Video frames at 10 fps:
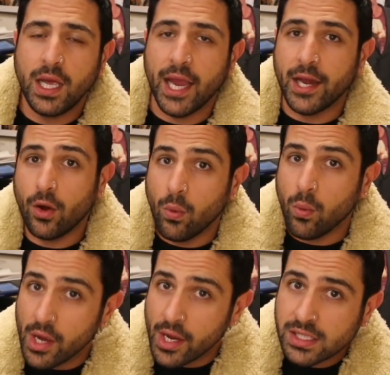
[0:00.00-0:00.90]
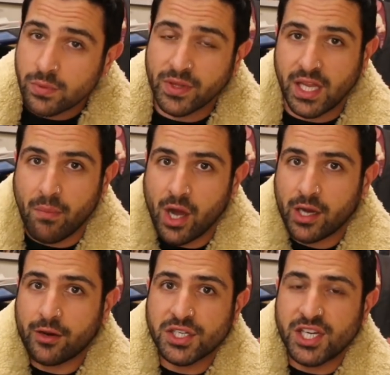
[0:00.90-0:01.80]
it all works with the
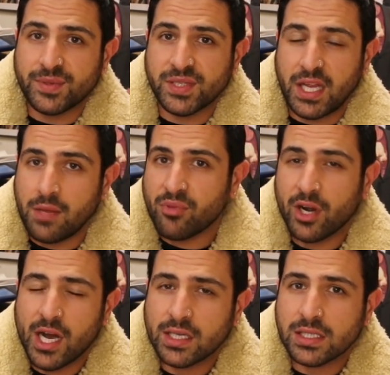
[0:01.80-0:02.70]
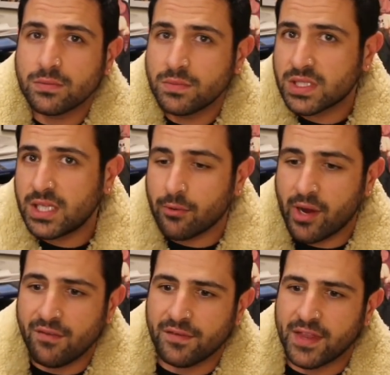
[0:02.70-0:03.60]
microchips in the products. Stick
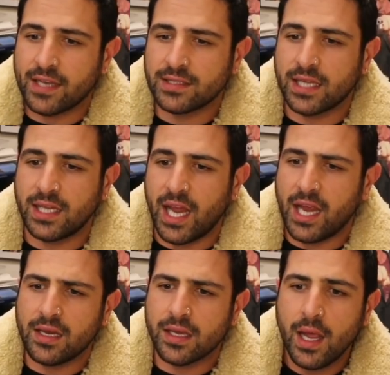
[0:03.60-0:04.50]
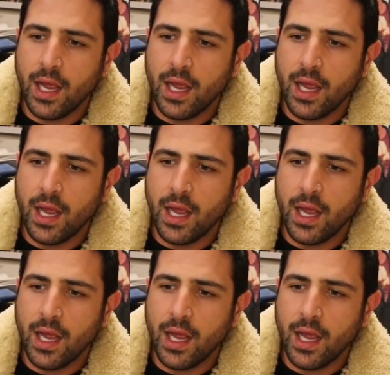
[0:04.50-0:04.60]
around for that at the end.